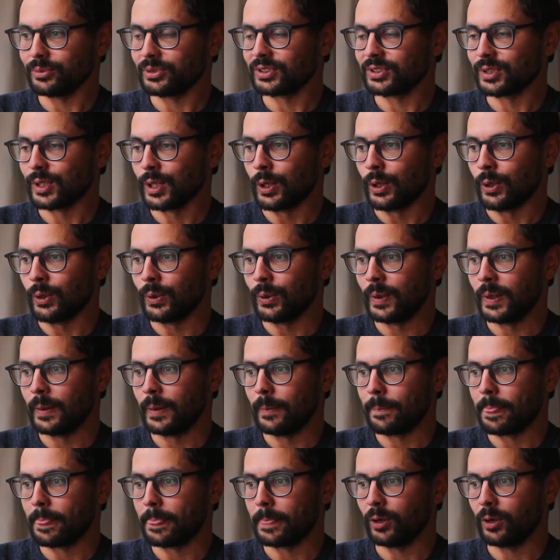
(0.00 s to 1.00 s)
so
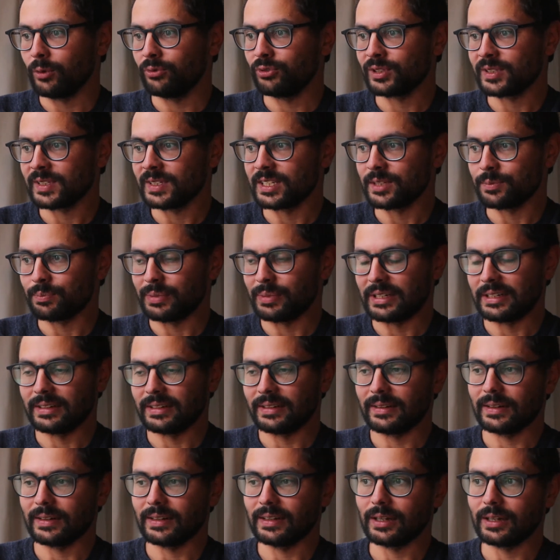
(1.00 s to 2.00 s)
obviously it's
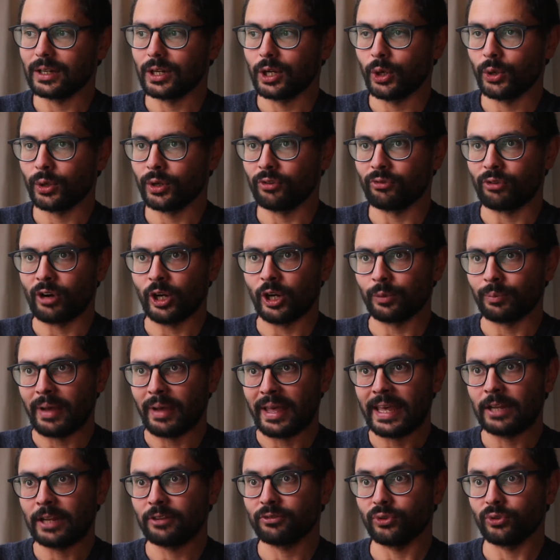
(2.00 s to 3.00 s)
been going around my
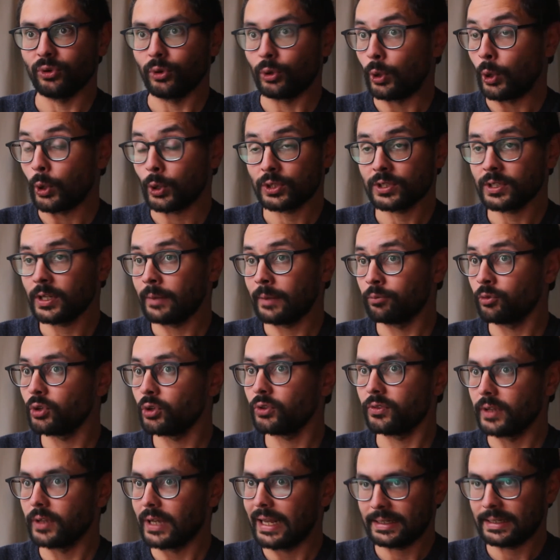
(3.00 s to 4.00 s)
head for a long time.
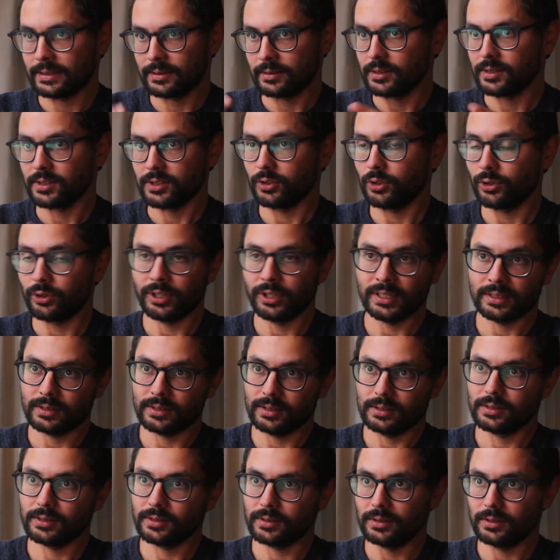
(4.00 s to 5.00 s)
Not as the story, as
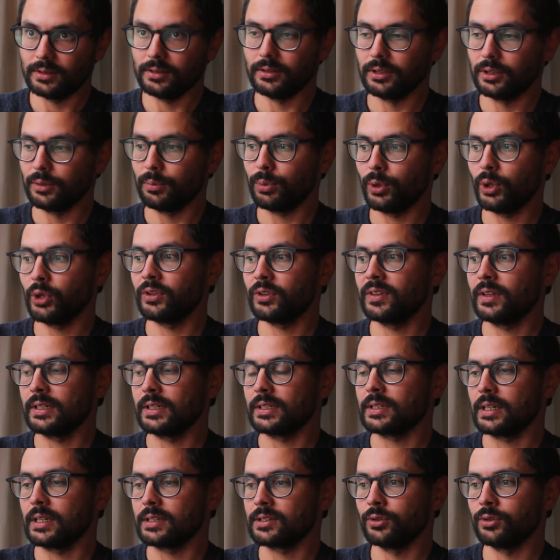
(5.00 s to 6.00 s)
this, the plot
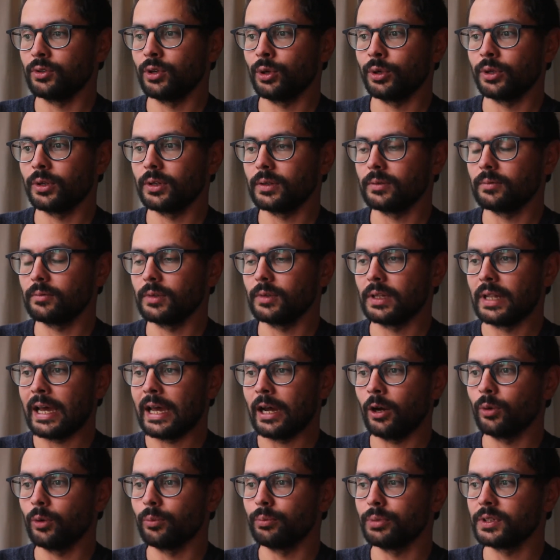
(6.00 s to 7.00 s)
as you know it
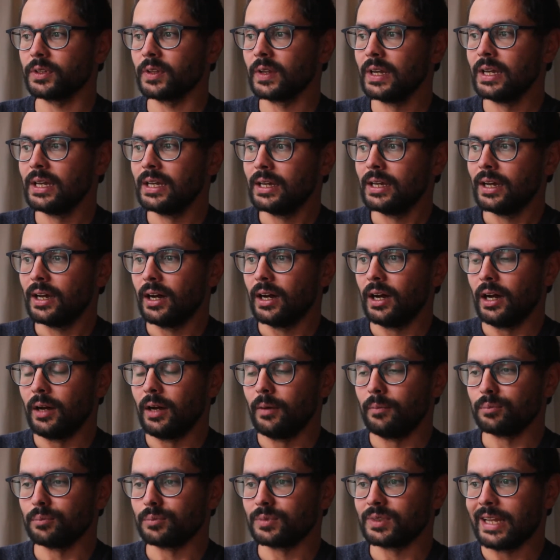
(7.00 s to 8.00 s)
now, but
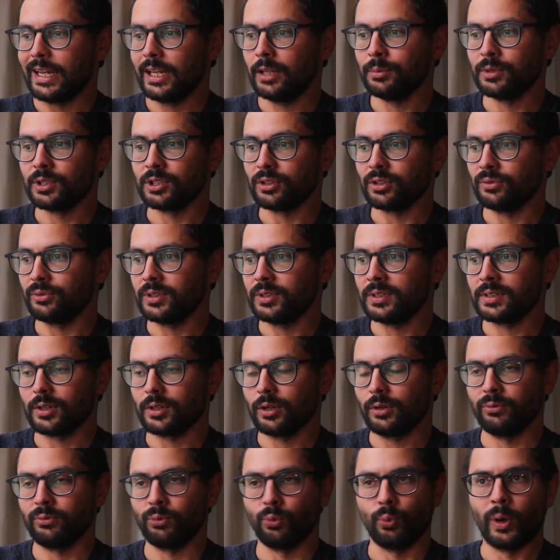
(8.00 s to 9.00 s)
elements of this
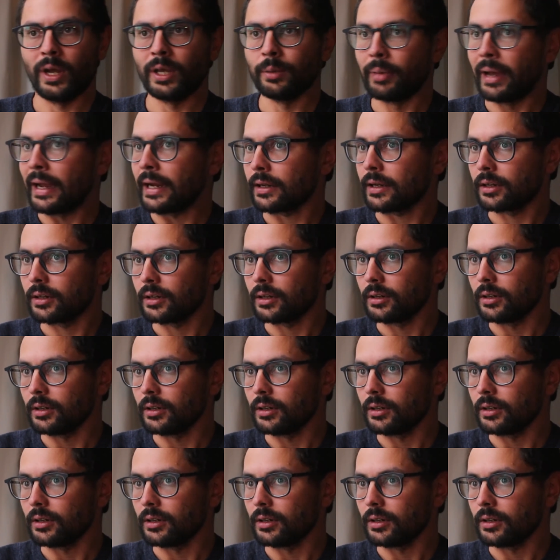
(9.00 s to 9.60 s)
go way back.